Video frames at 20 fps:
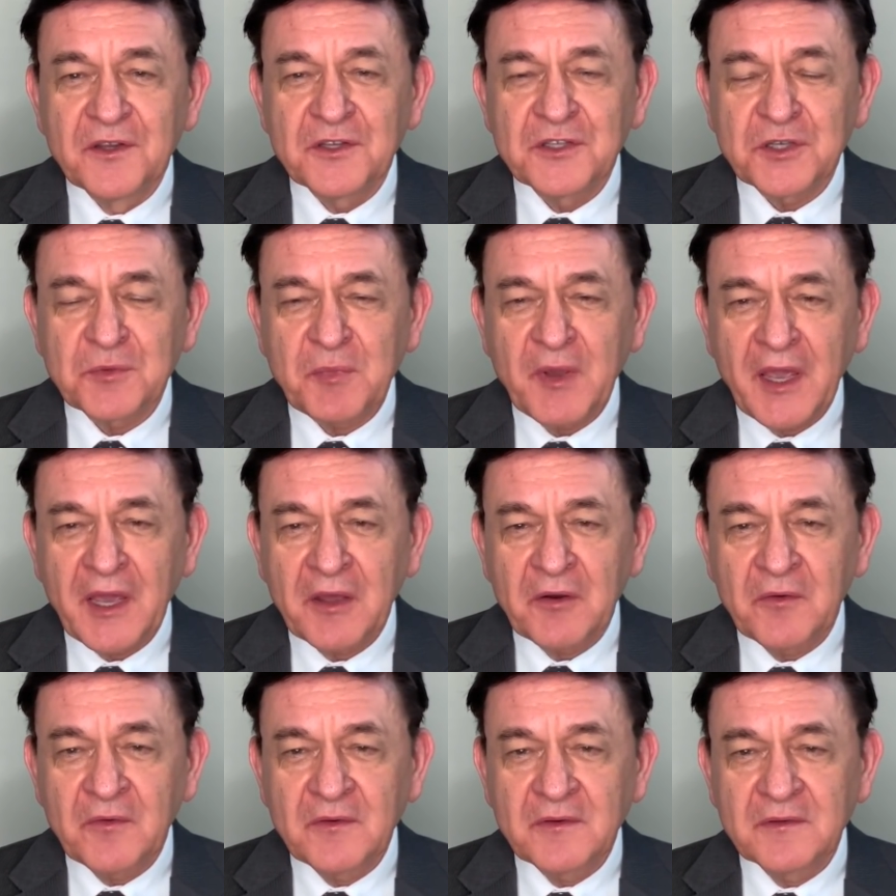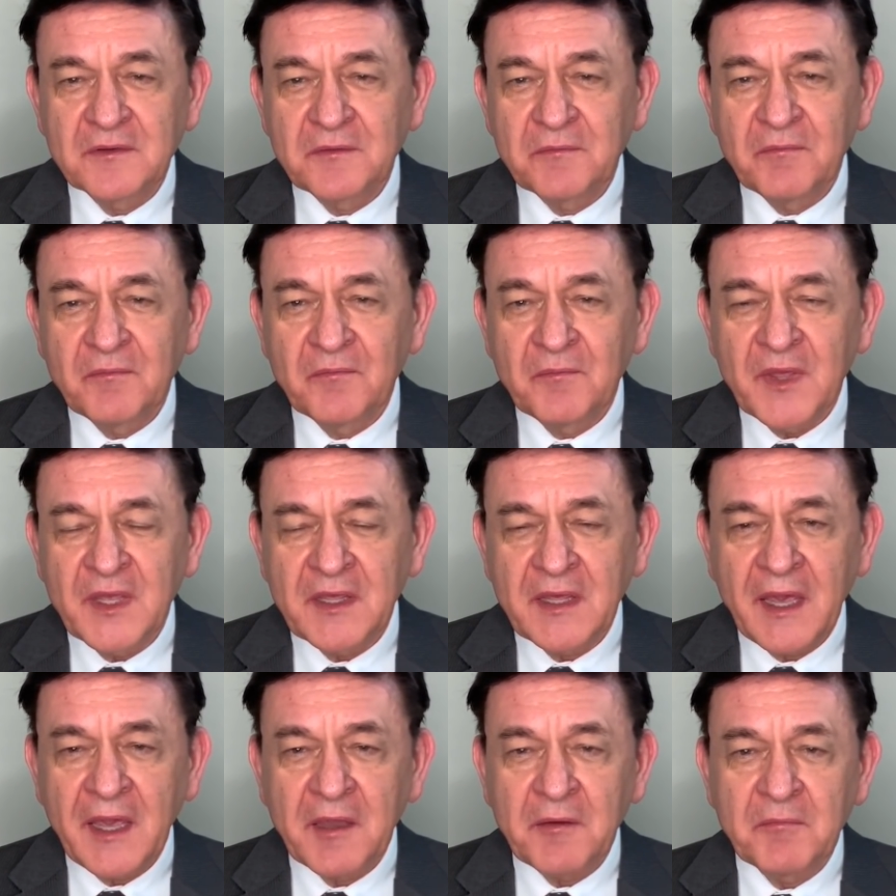Japan
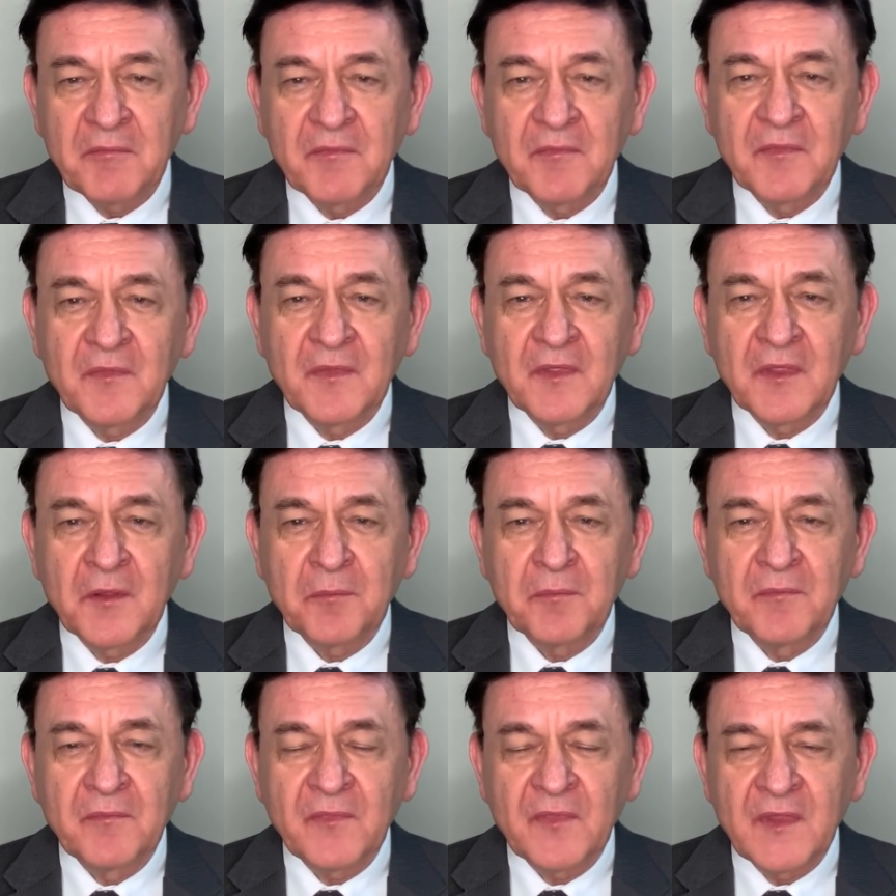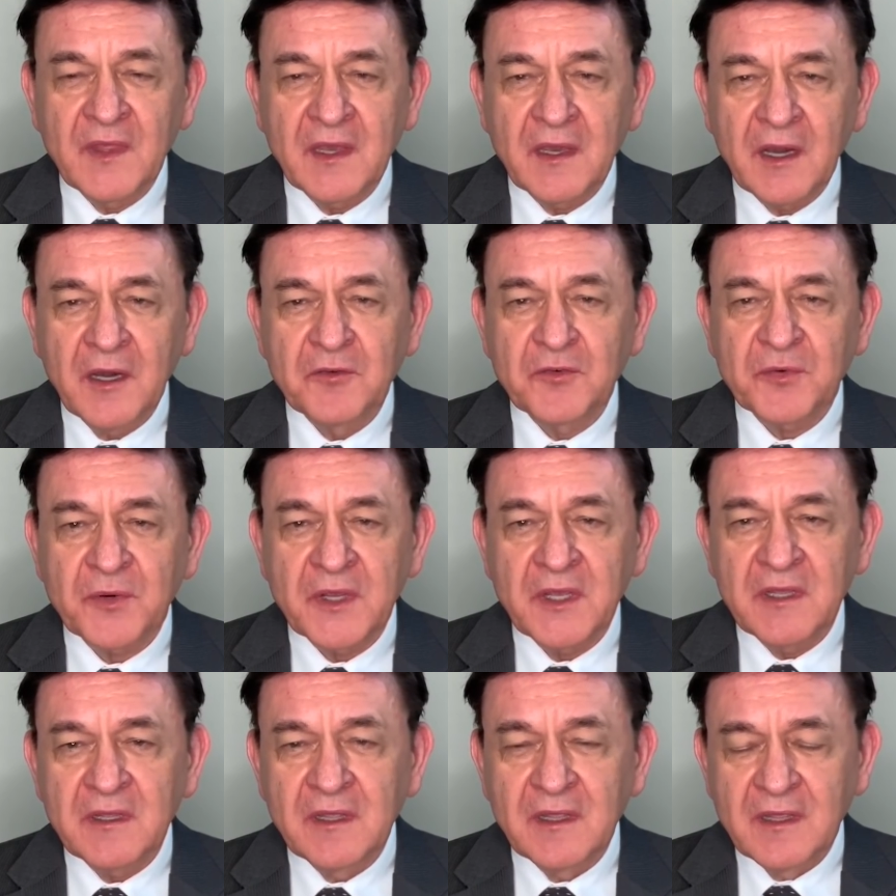became the
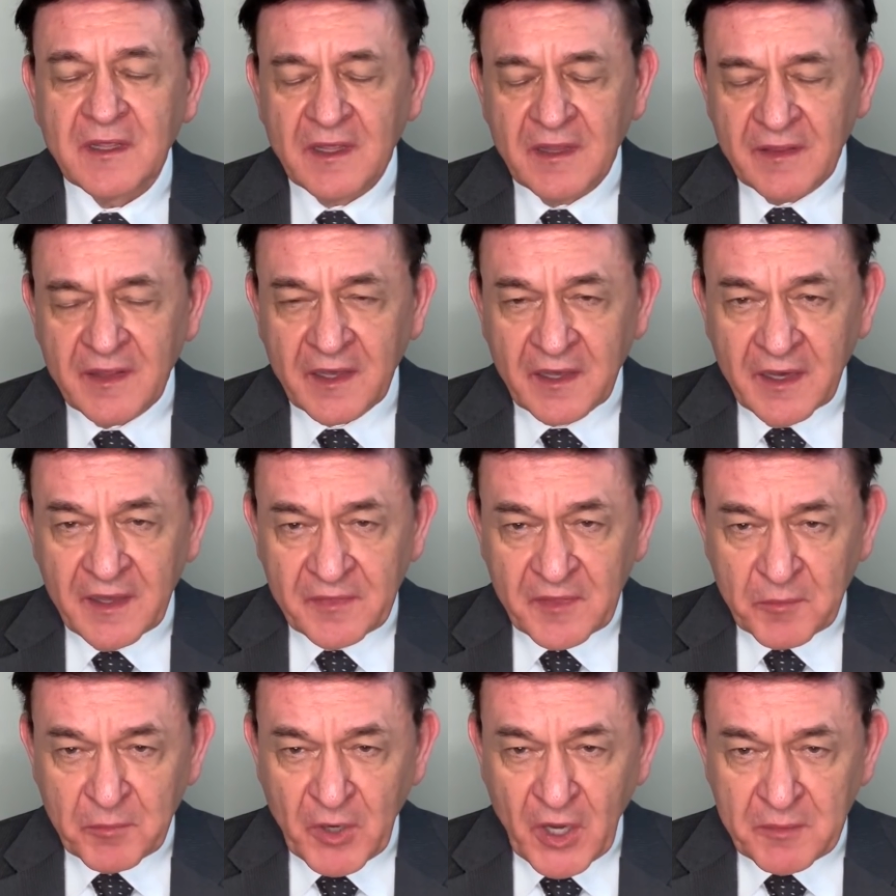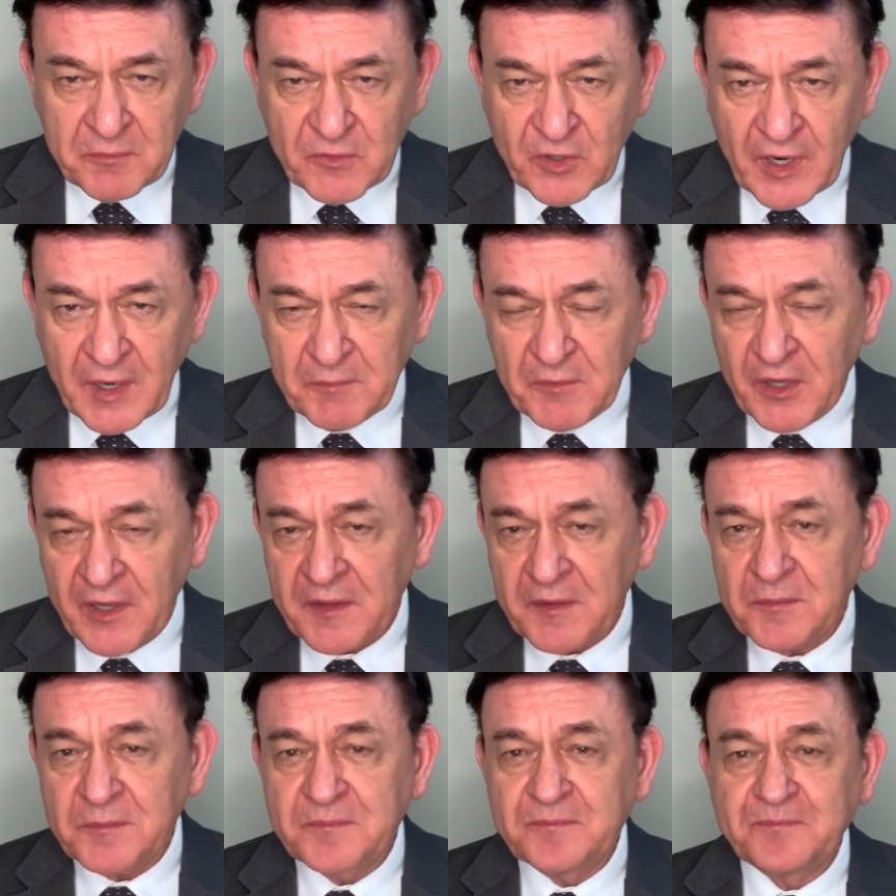country that got the bomb dropped
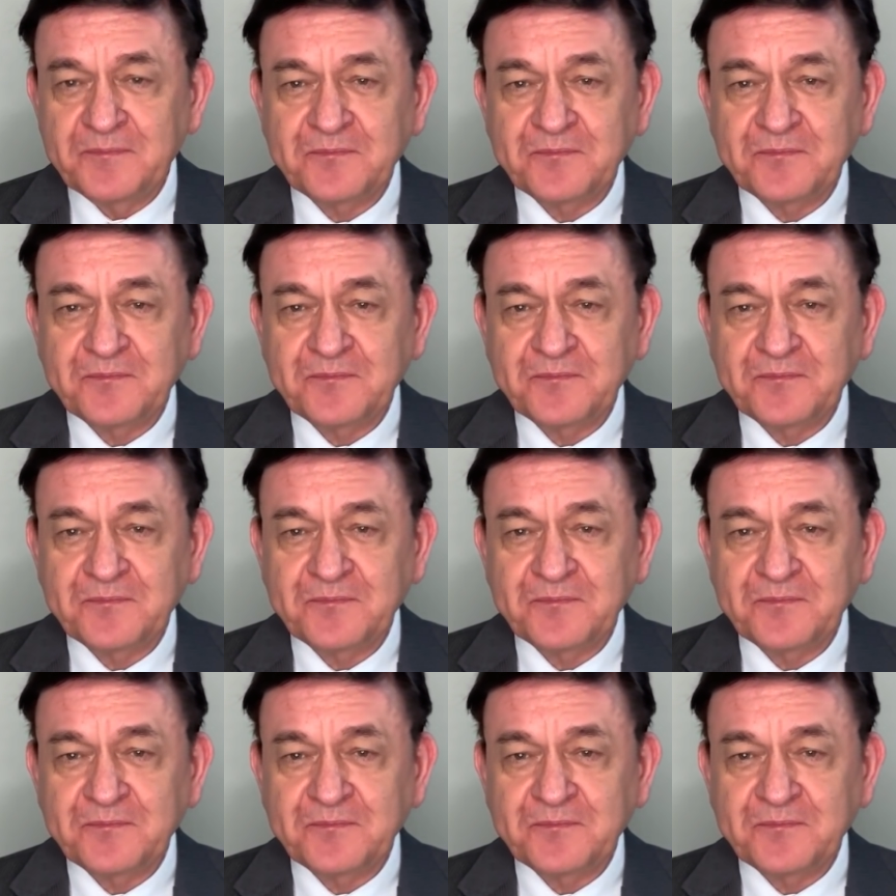on them.